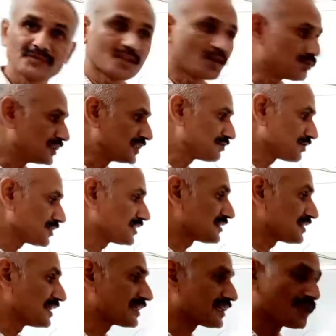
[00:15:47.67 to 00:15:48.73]
Now this was the
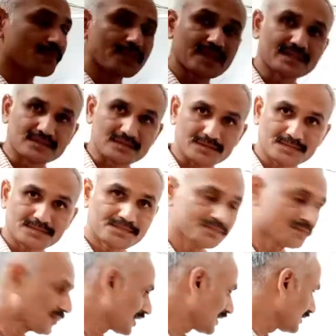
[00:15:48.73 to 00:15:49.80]
third comparison.
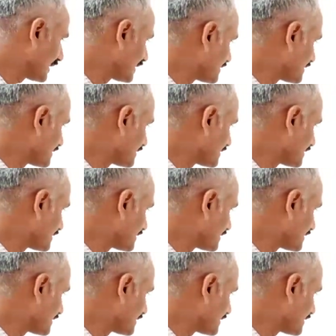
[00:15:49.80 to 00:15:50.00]
And